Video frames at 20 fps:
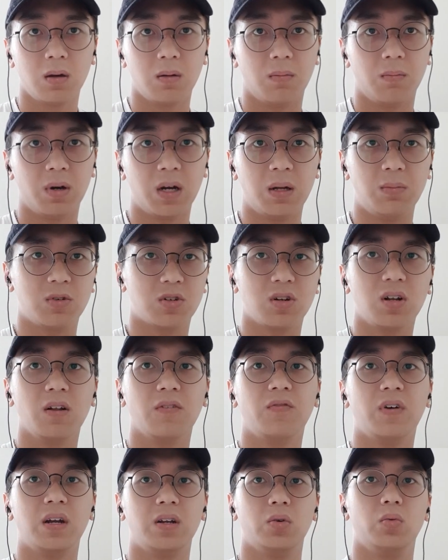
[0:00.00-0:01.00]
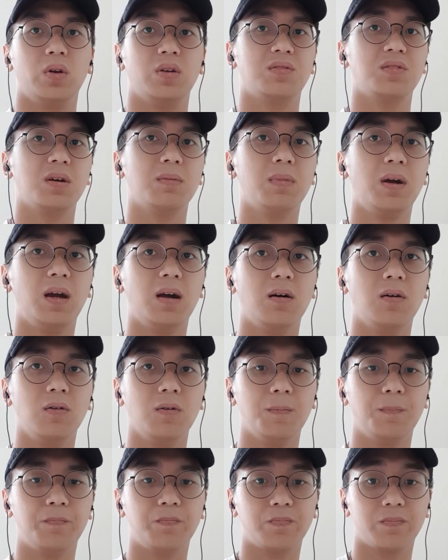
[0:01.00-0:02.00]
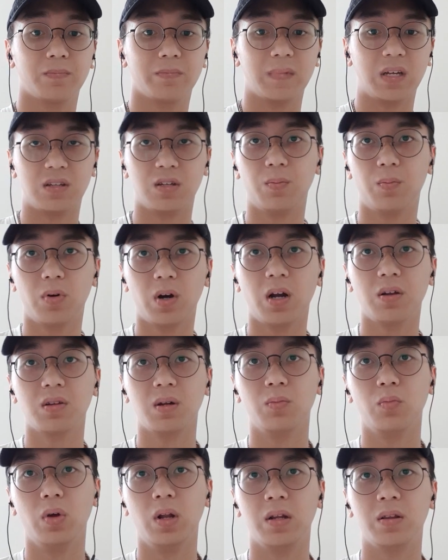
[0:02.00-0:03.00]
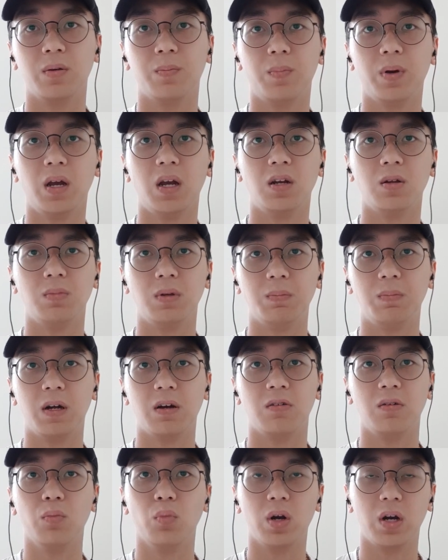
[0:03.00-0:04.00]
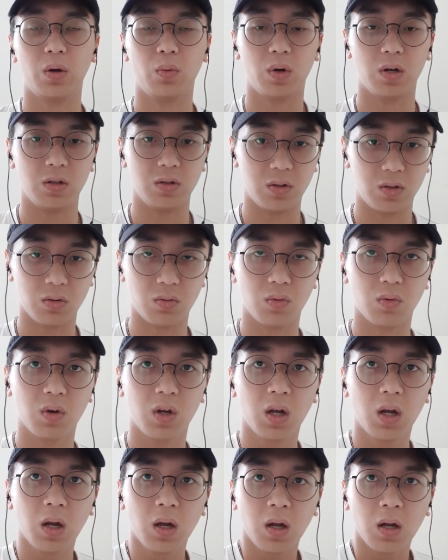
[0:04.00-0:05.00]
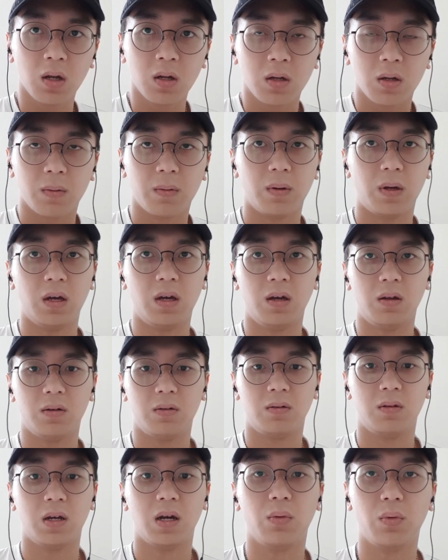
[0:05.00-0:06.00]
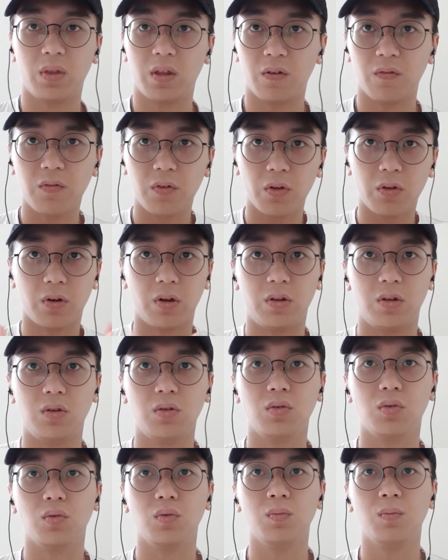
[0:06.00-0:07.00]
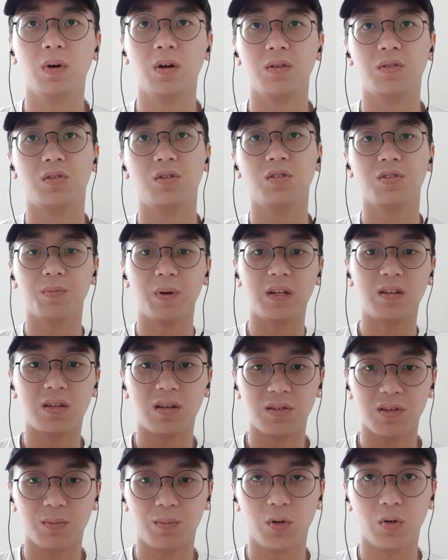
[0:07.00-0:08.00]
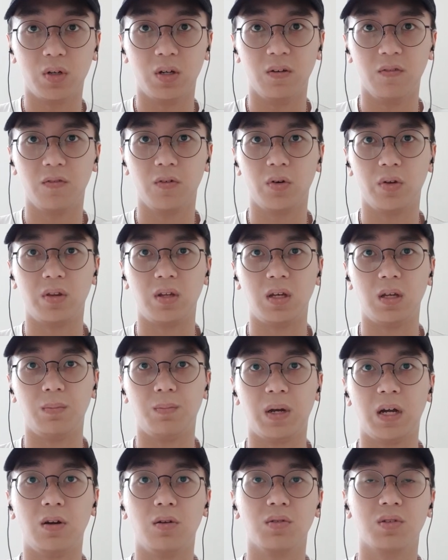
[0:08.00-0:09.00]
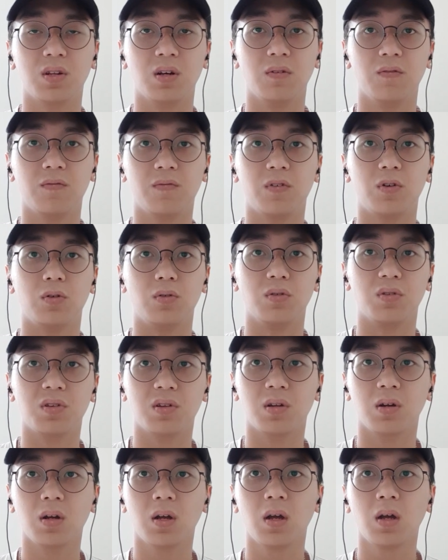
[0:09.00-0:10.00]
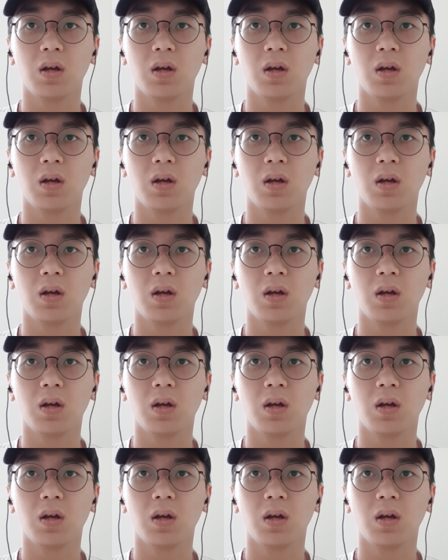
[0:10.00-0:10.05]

But I'm sure I'll find a way somehow. It's a price I'm willing to pay to be better in what I want to do. And now, without further ado, here's my testimonial for the Pay Yourself First.